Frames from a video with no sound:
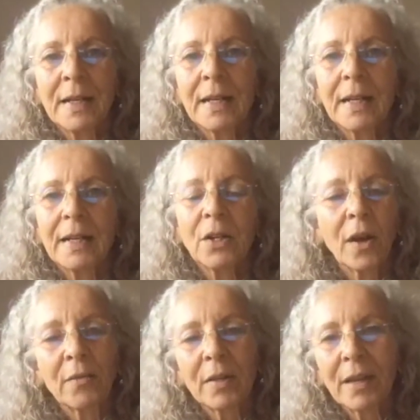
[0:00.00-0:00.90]
I
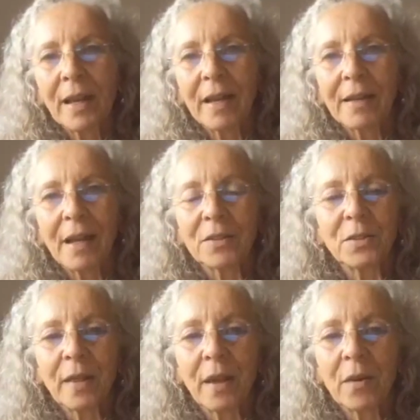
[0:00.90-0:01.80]
really can't answer
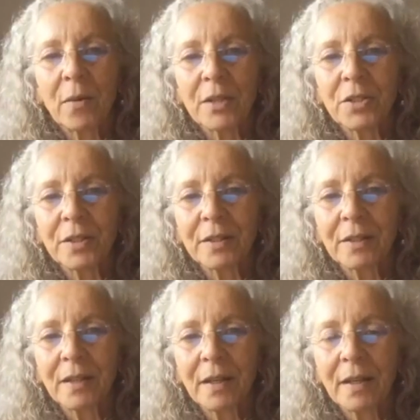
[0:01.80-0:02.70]
that
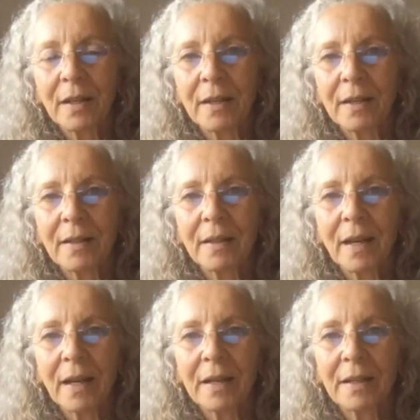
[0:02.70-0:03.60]
question. I
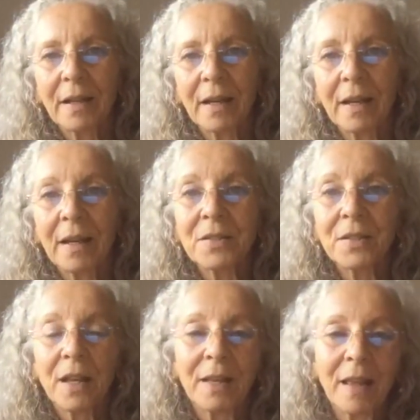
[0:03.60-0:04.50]
can
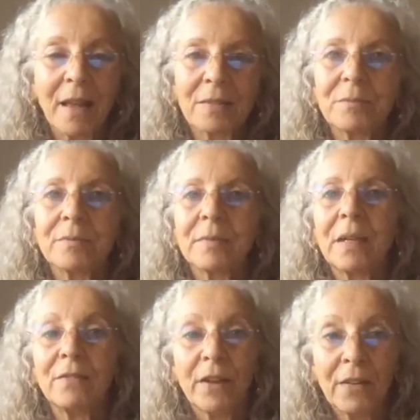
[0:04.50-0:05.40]
say that a
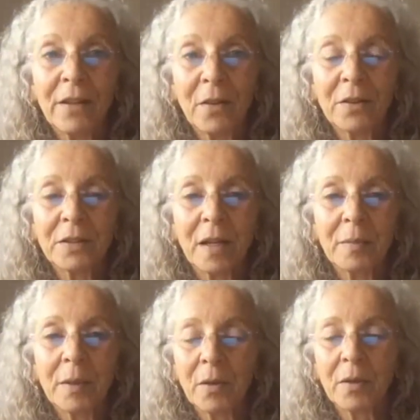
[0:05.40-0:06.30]
very long time
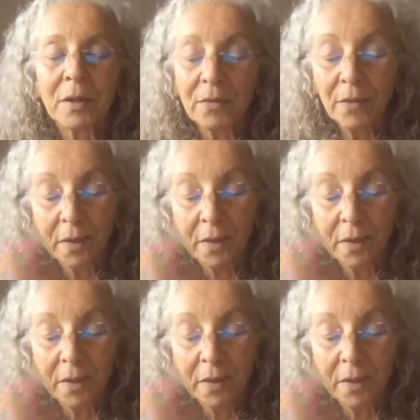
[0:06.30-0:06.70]
ago, at the very